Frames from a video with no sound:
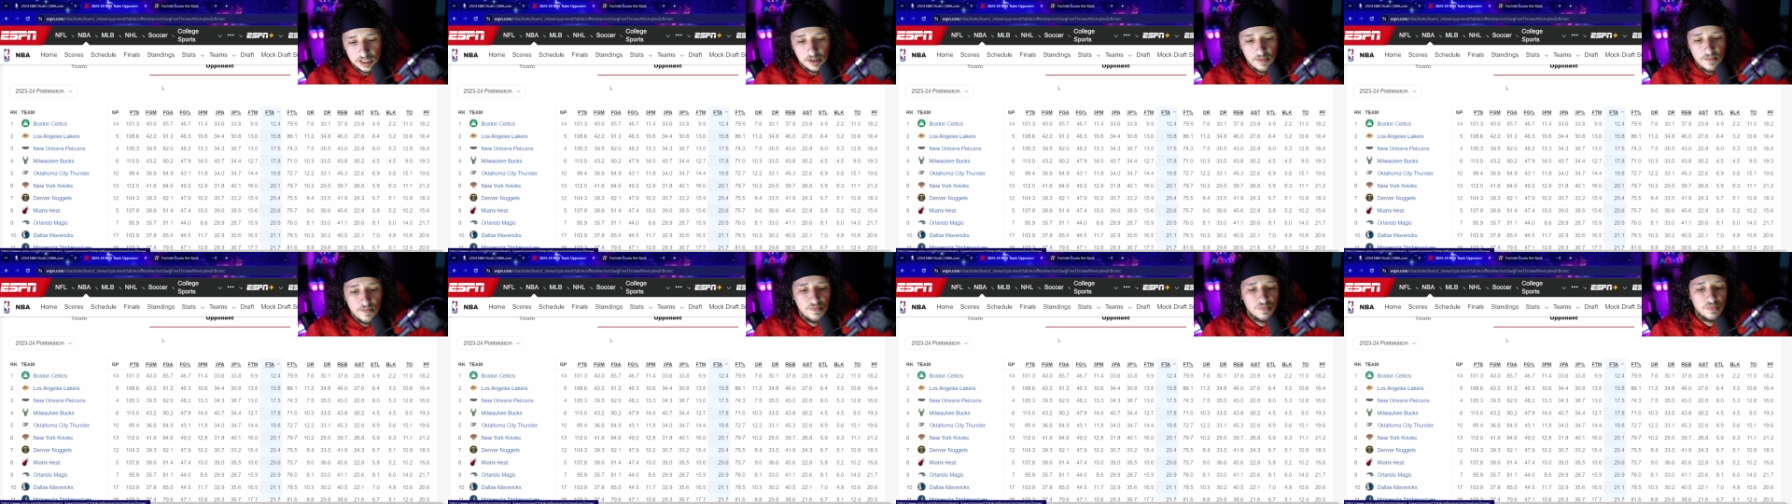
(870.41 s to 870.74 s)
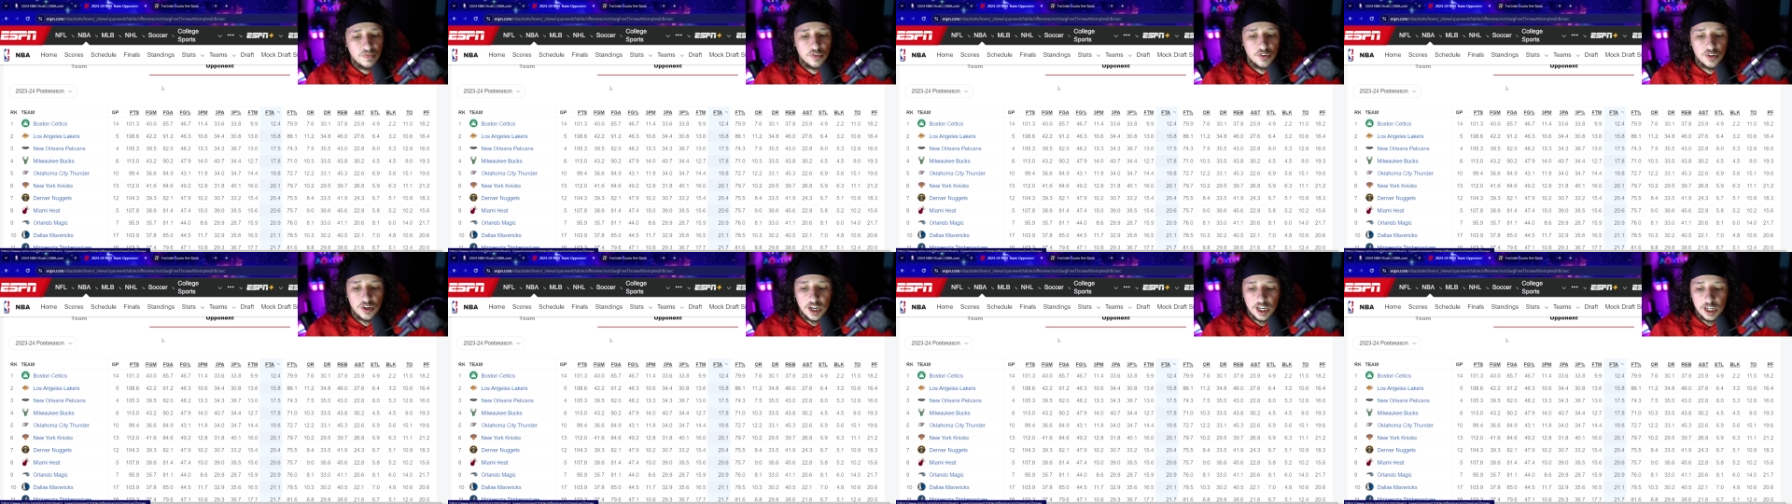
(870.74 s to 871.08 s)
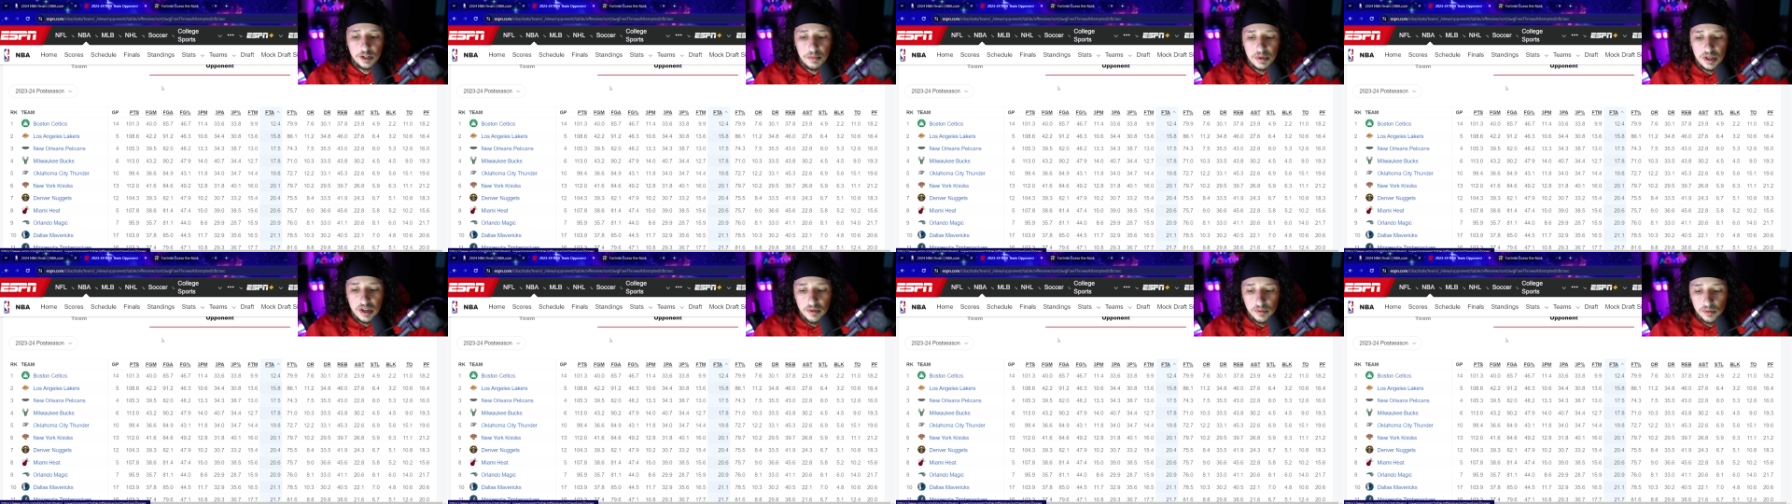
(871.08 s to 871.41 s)
If you're not
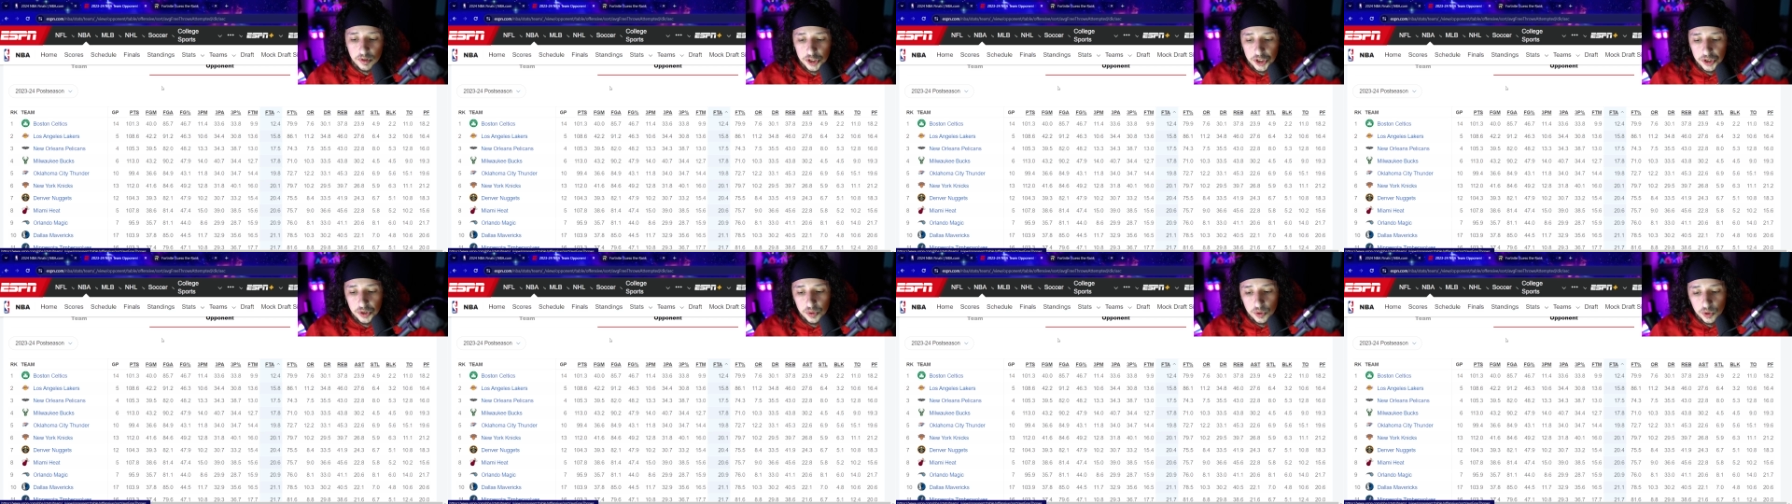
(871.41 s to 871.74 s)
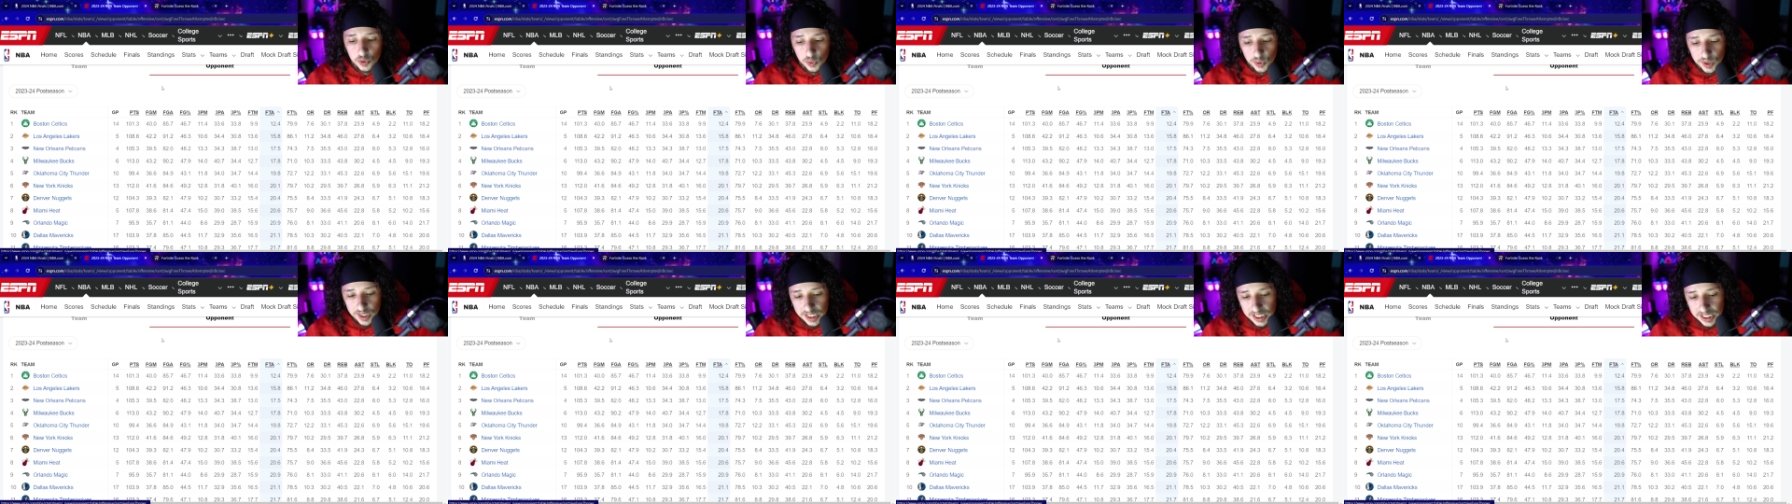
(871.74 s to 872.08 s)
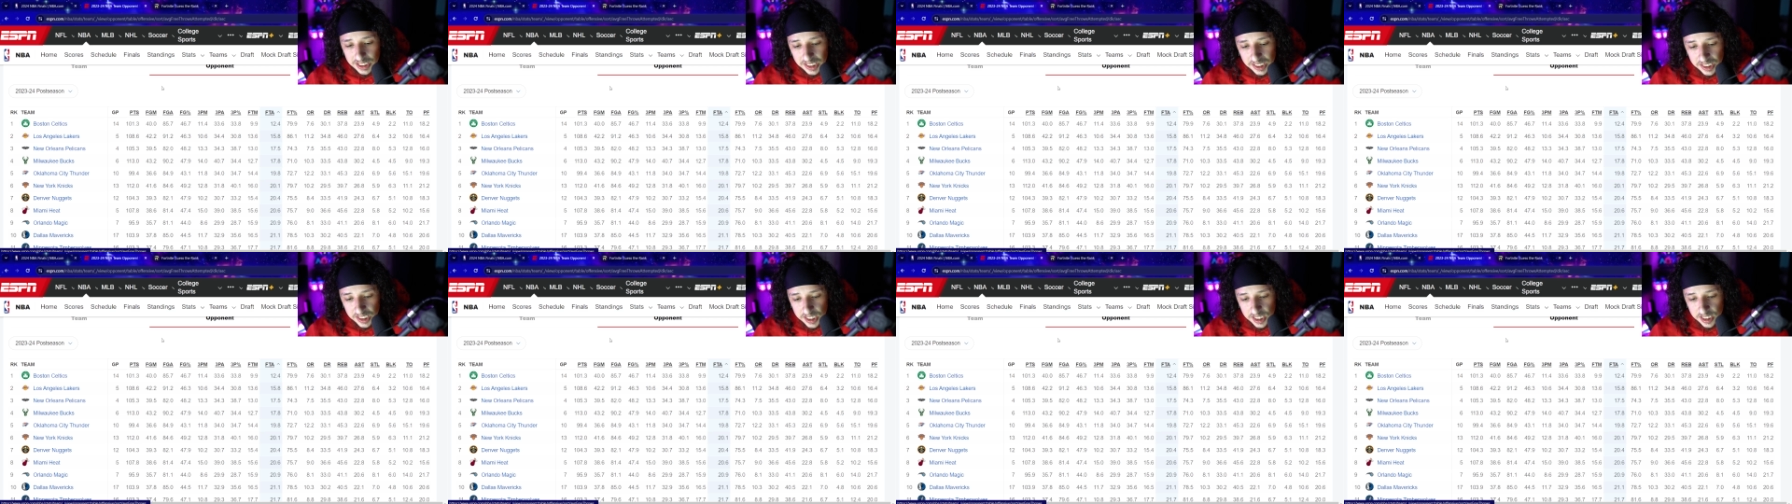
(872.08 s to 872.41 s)
going to be able to shoot threes
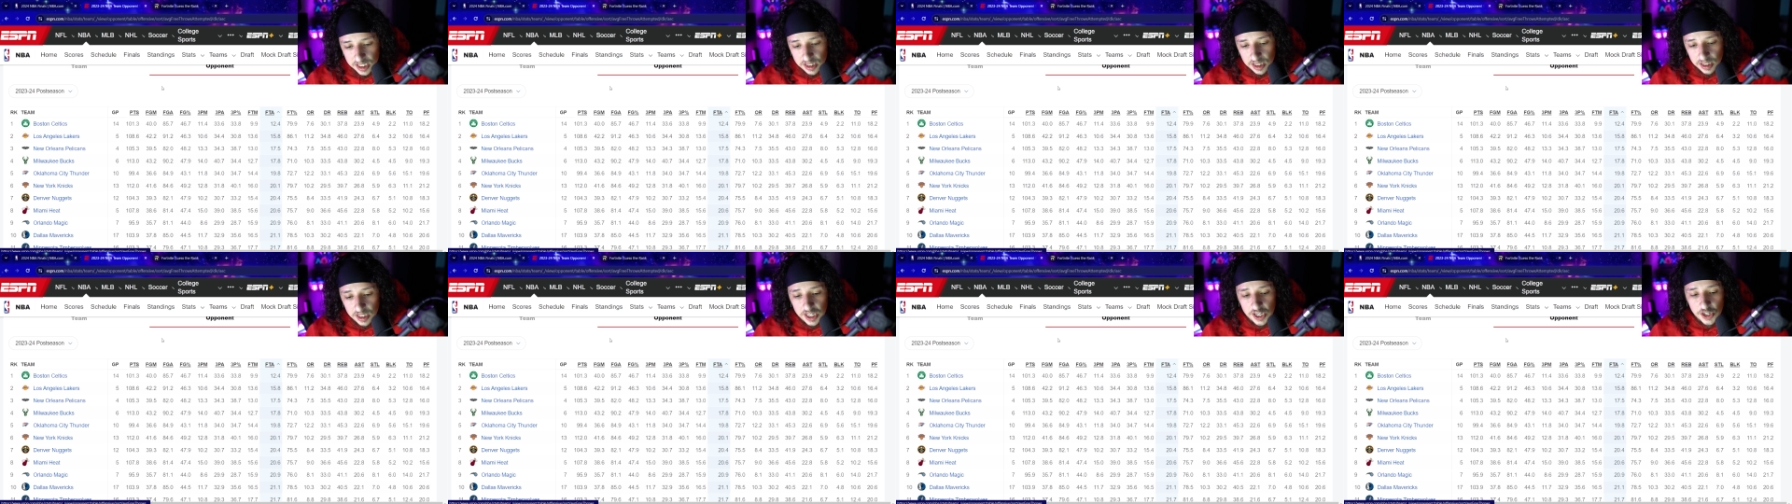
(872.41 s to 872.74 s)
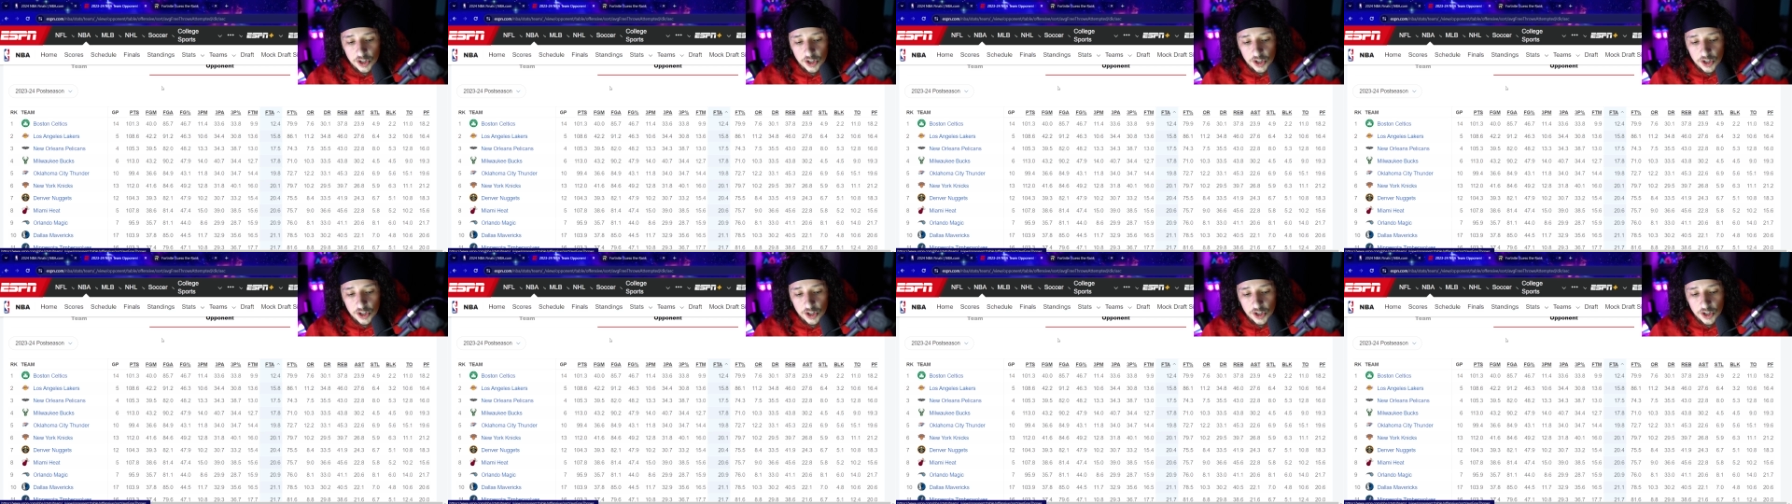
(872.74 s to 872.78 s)
consistently